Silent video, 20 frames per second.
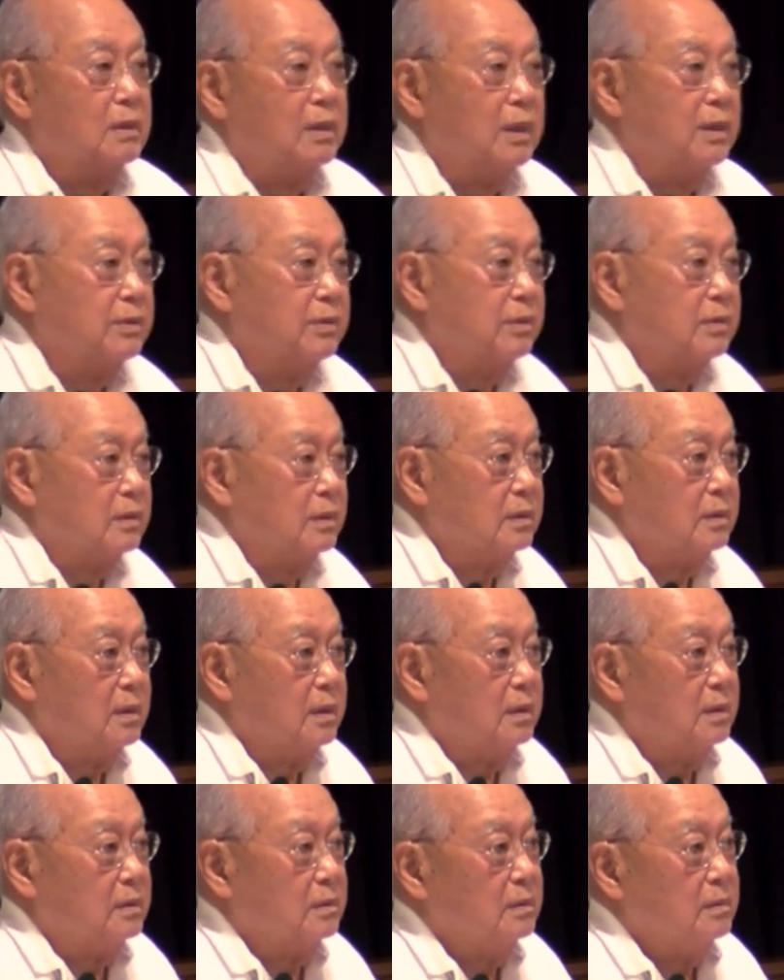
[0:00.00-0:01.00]
I think
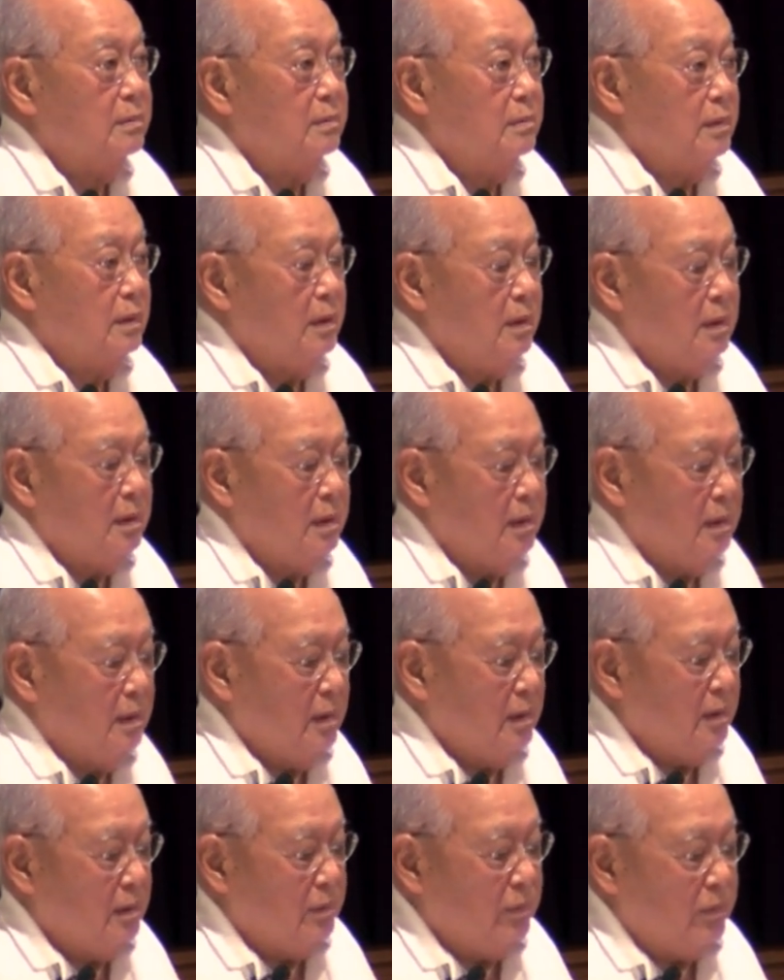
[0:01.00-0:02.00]
that
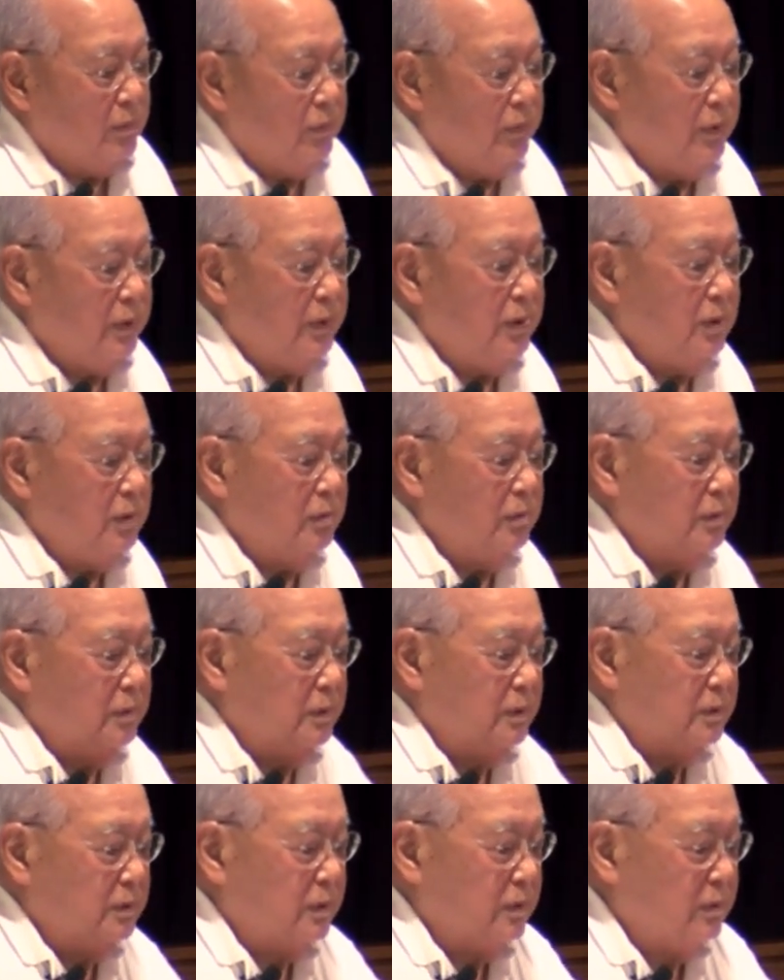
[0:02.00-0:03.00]
we
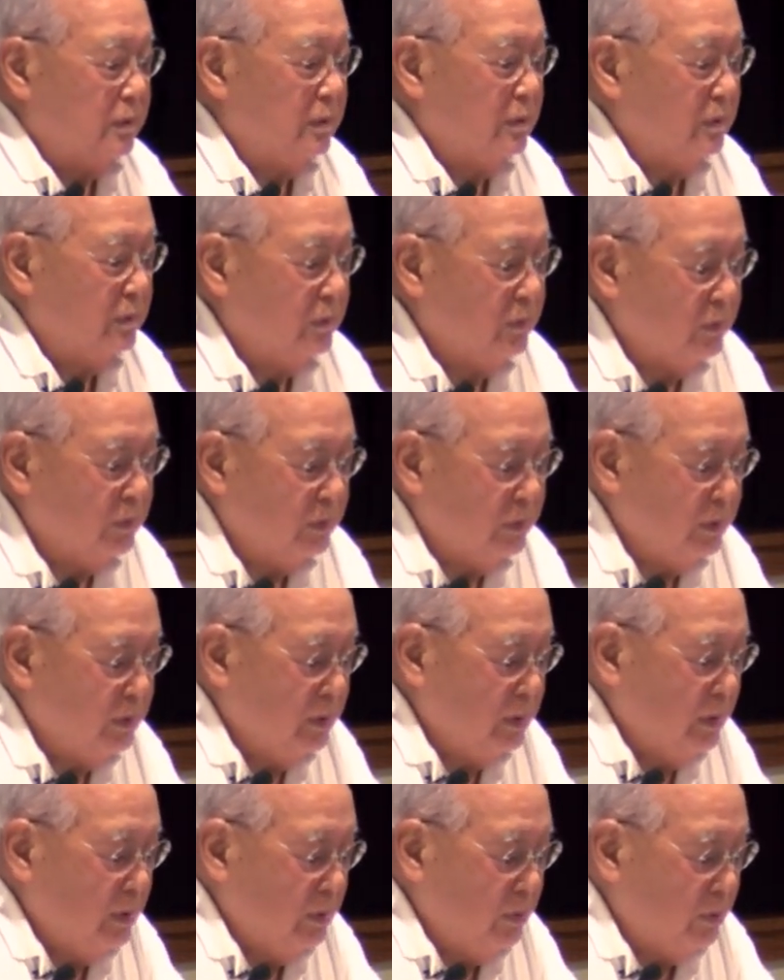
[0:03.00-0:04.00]
humans
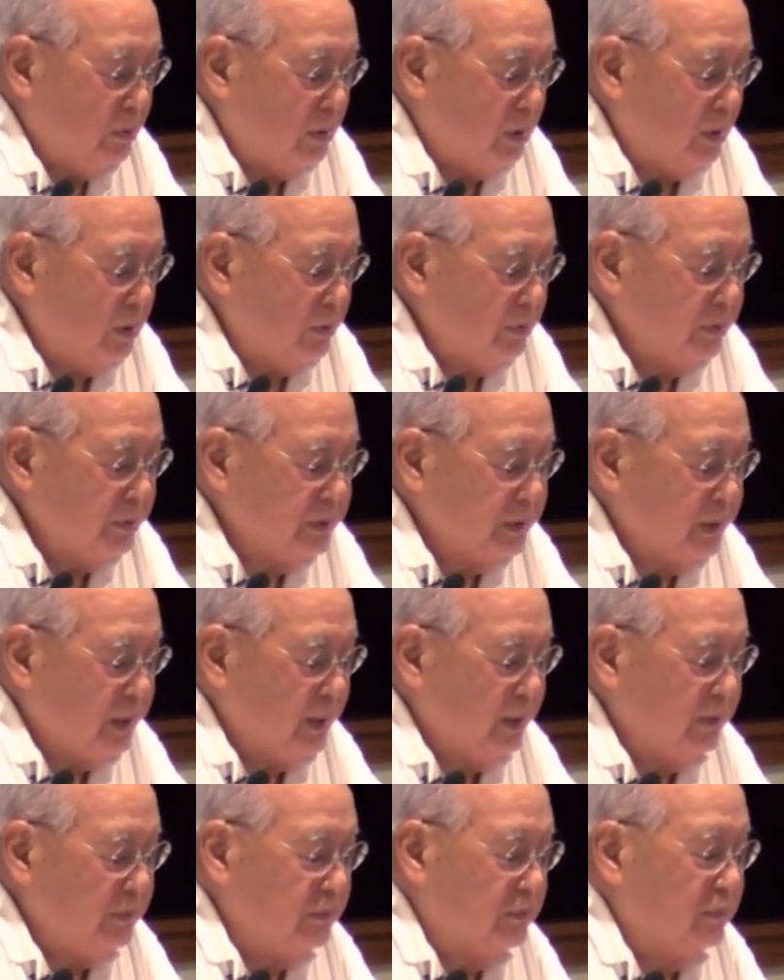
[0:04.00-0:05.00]
always
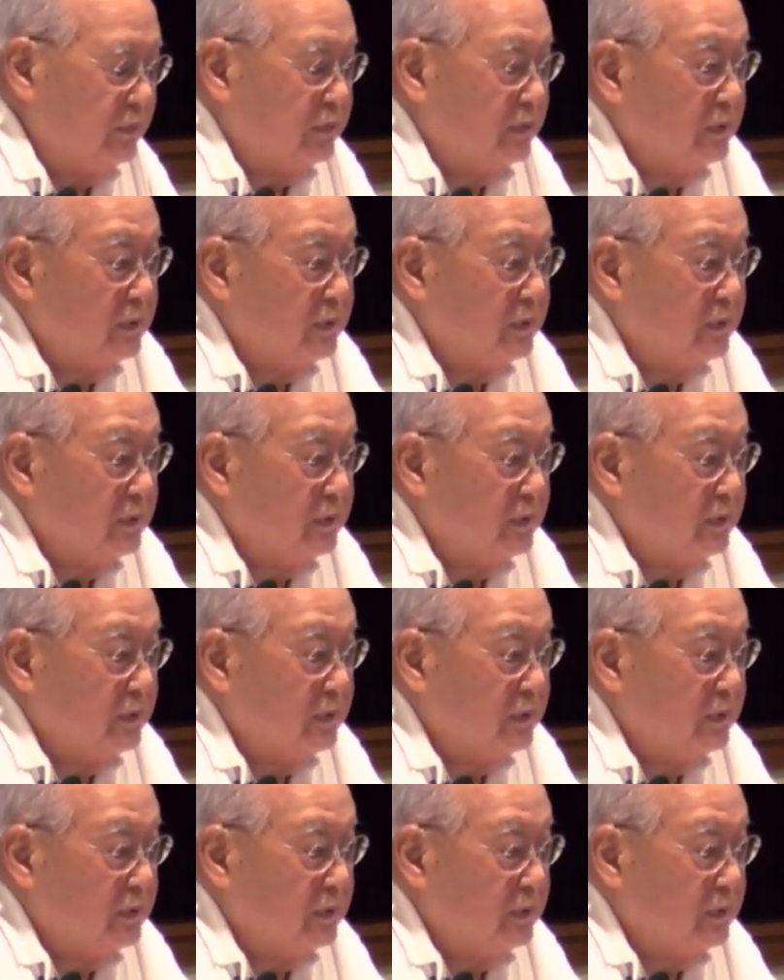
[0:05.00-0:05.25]
have